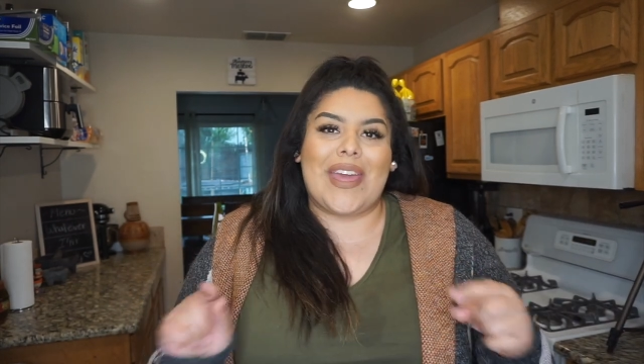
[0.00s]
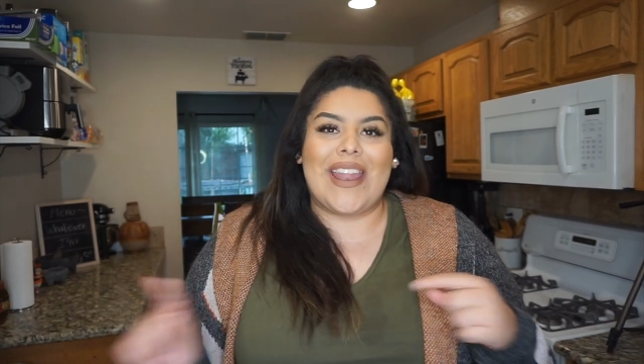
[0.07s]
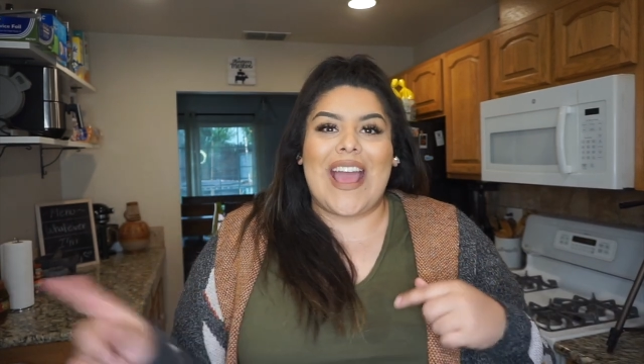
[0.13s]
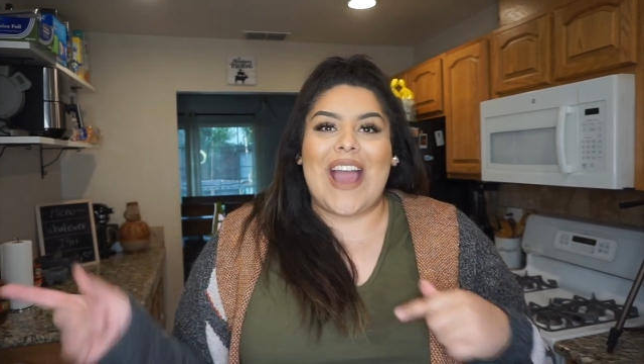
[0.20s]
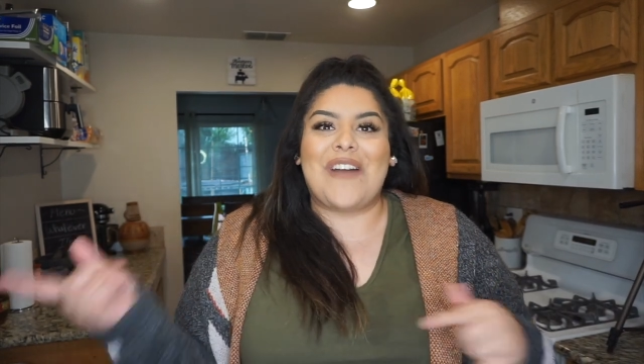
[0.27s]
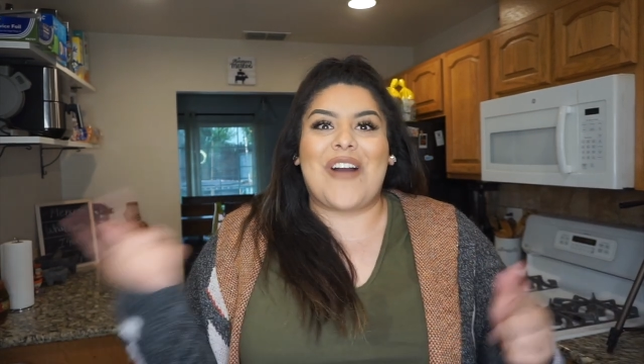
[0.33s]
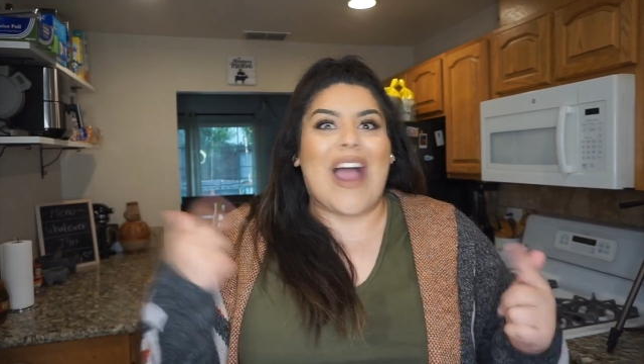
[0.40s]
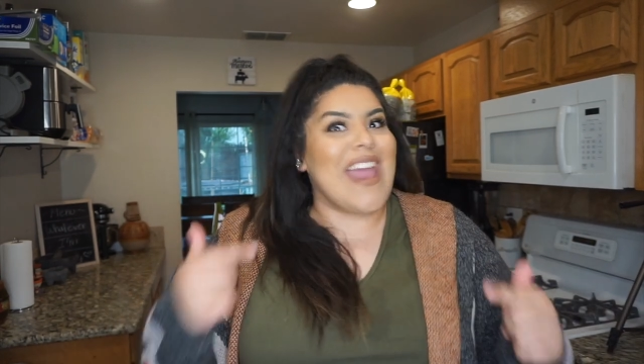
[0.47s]
and
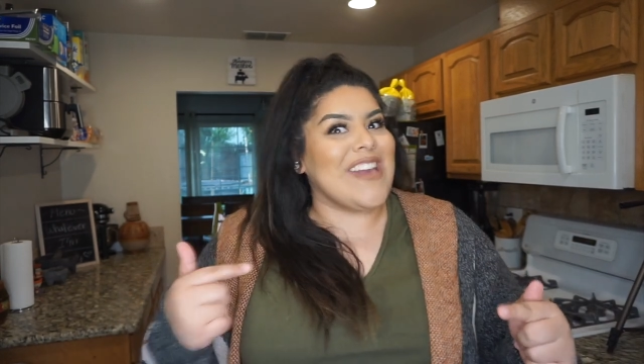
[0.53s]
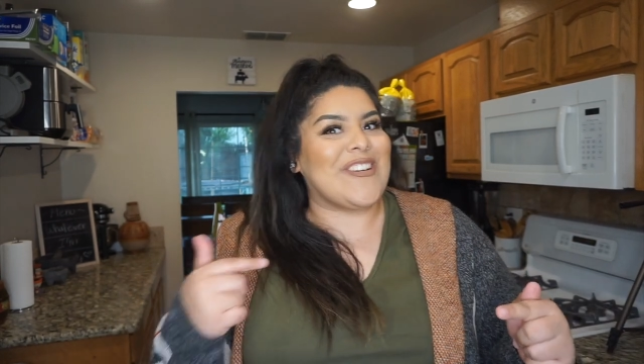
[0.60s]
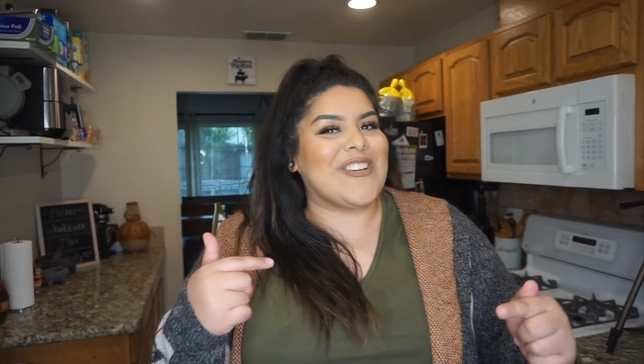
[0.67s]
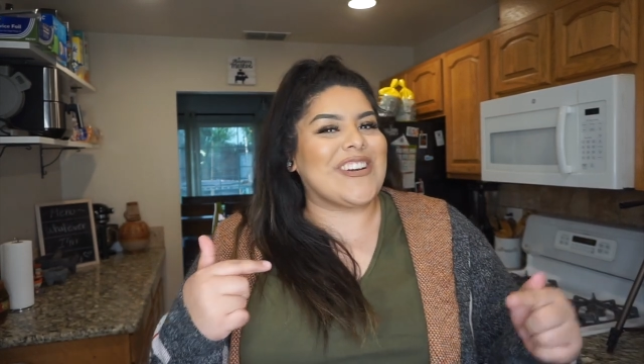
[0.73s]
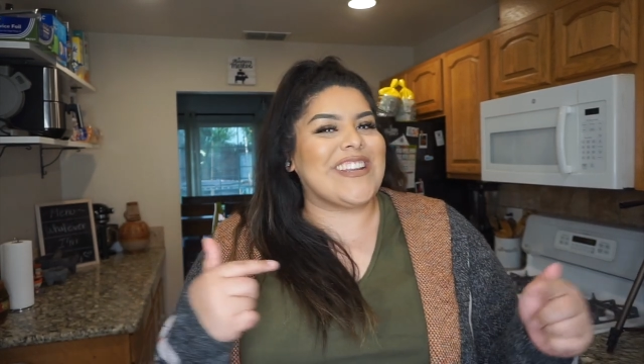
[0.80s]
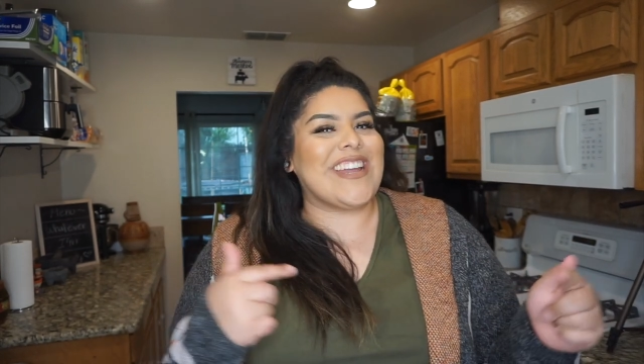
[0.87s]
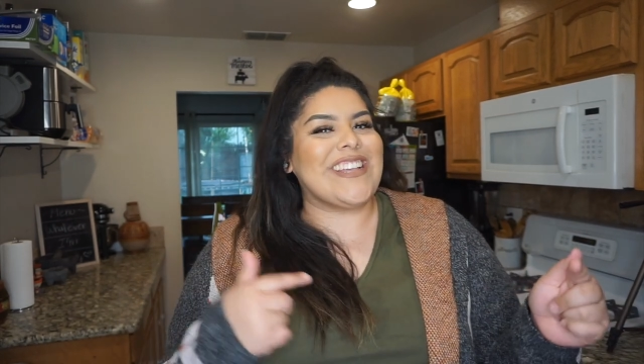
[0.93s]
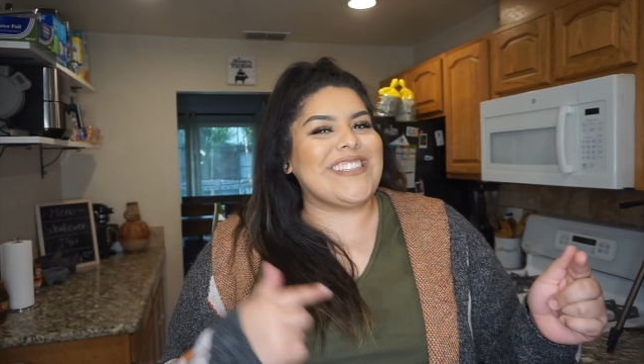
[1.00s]
how I
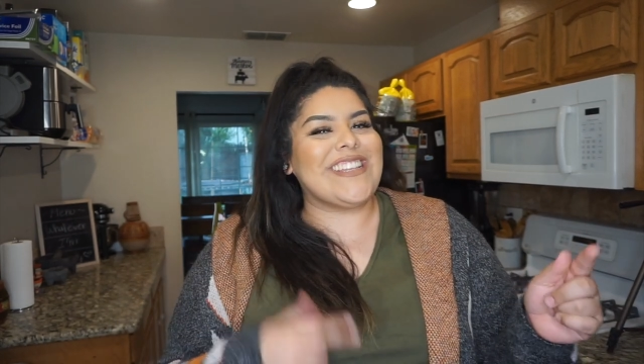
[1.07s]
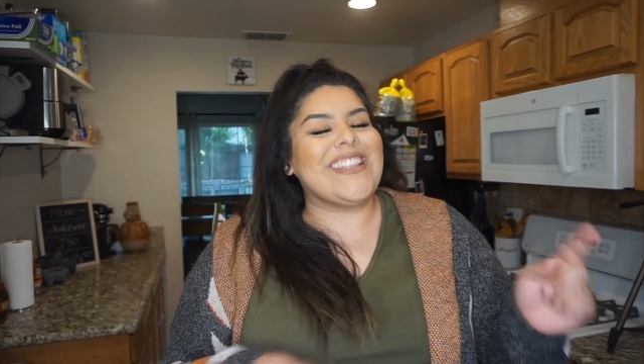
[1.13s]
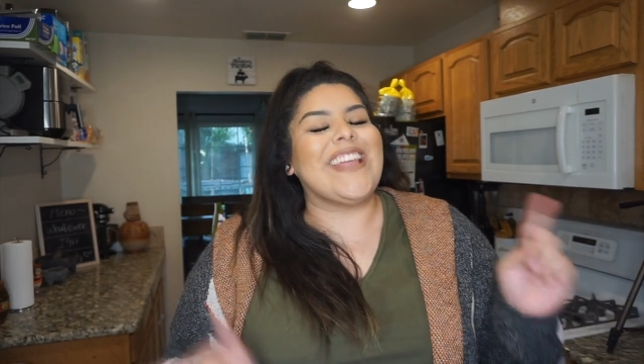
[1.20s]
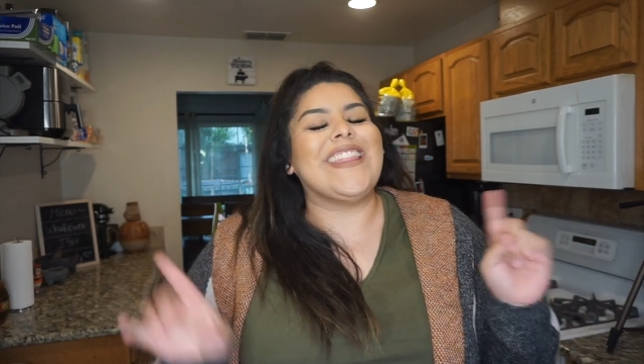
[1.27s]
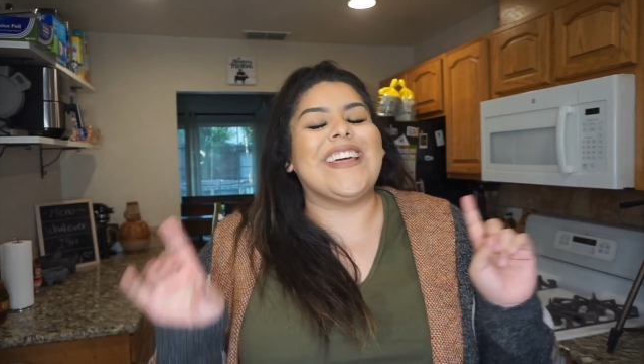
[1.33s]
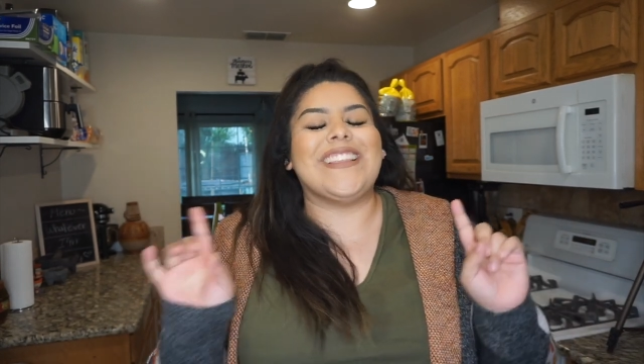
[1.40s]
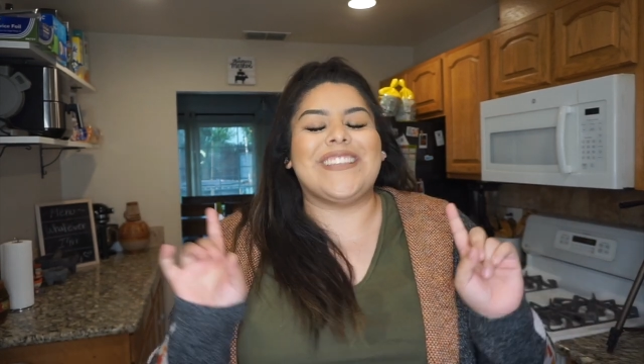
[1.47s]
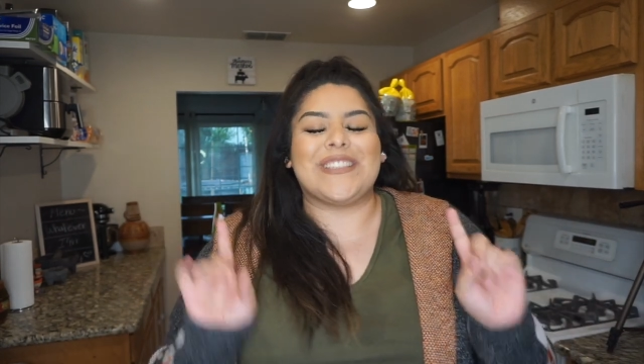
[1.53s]
organize
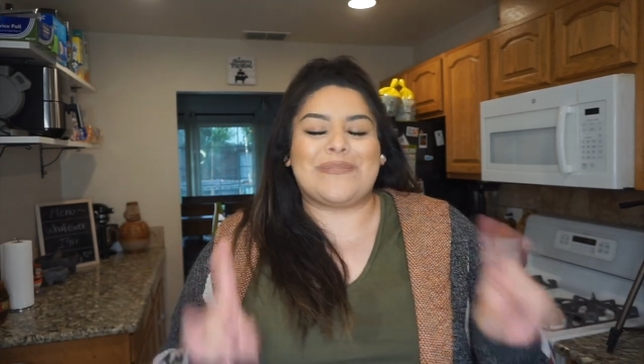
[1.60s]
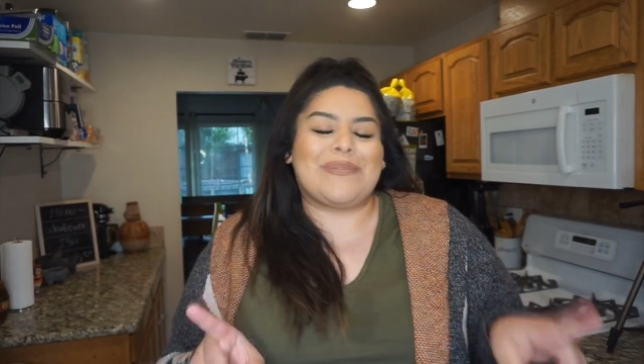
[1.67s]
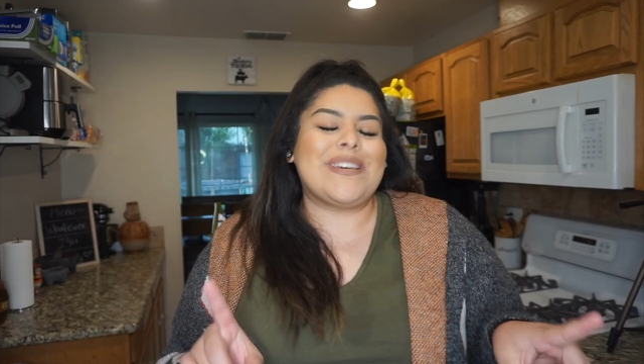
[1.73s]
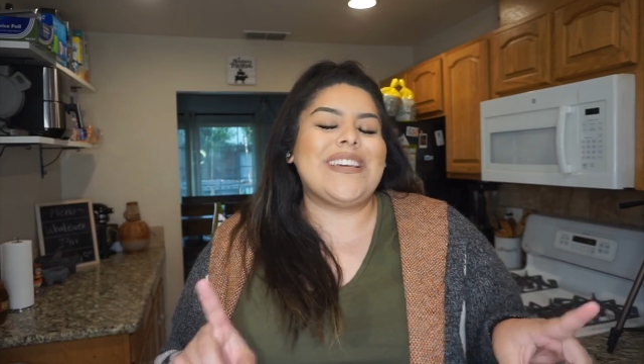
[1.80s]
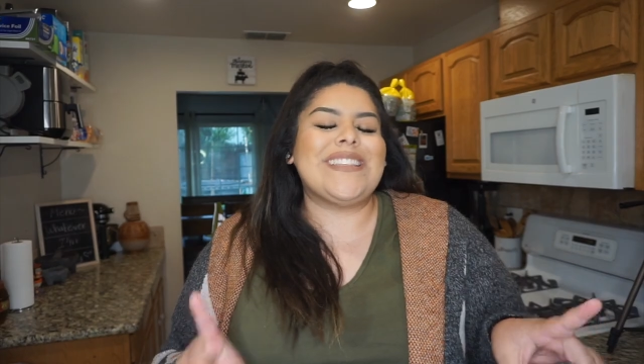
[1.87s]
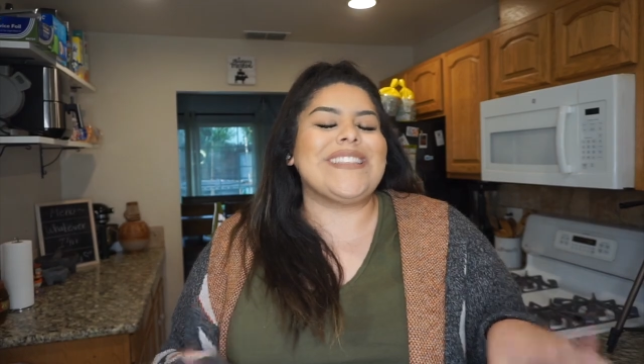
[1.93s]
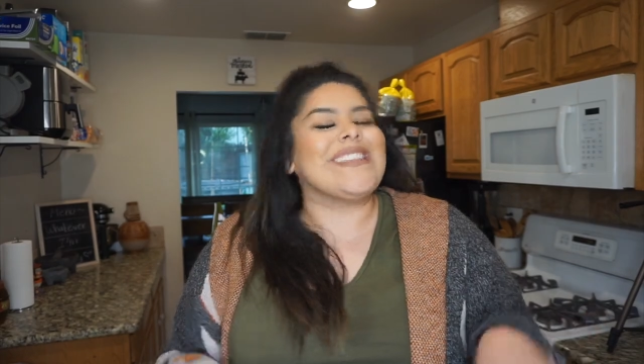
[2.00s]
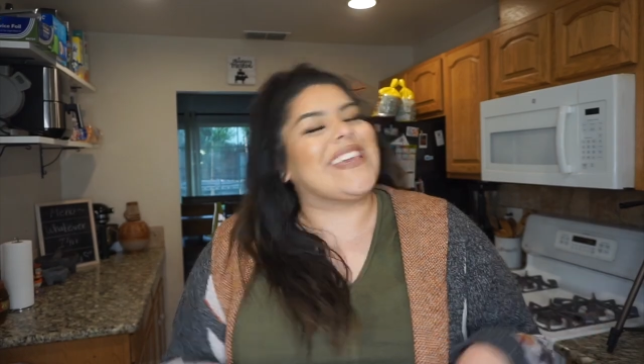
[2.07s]
it, then just
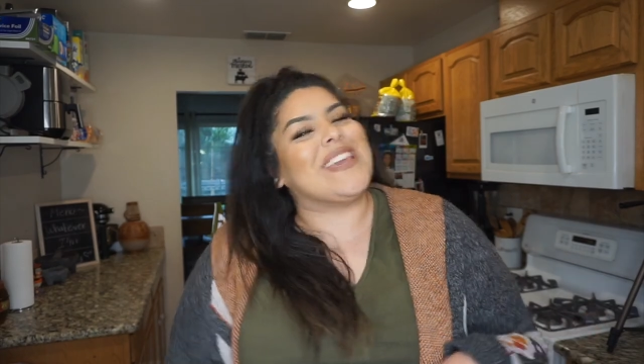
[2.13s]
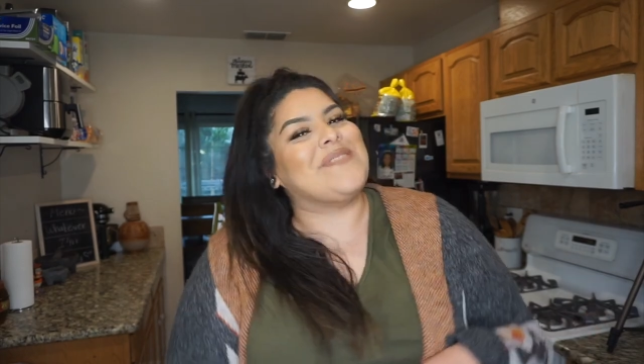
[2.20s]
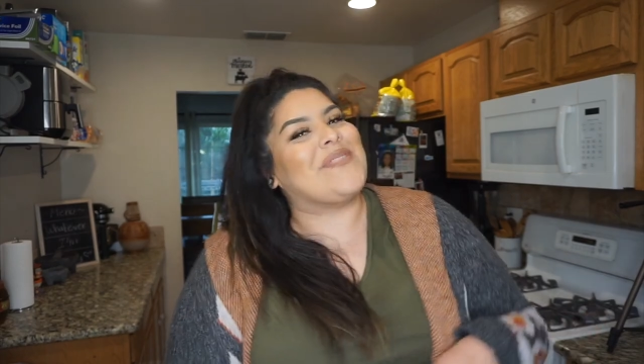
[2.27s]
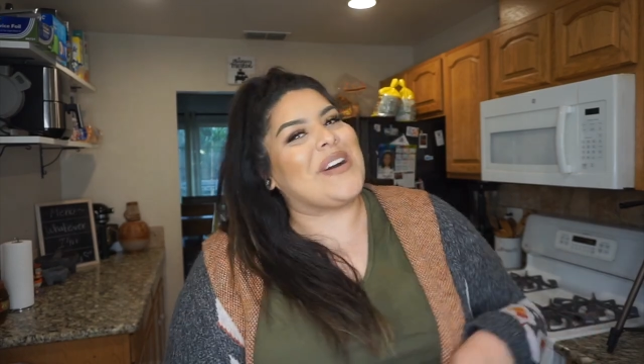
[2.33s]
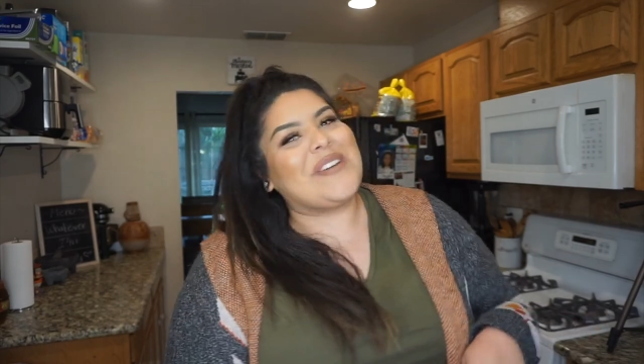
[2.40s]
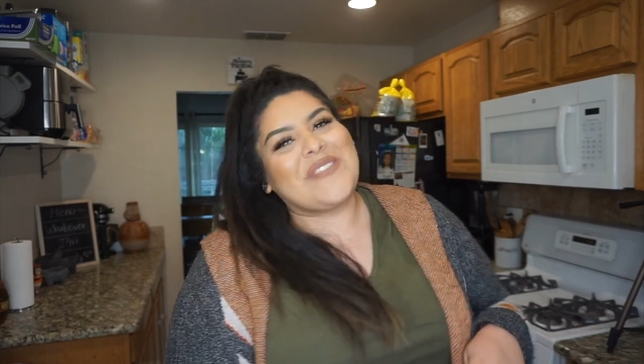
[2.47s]
please keep on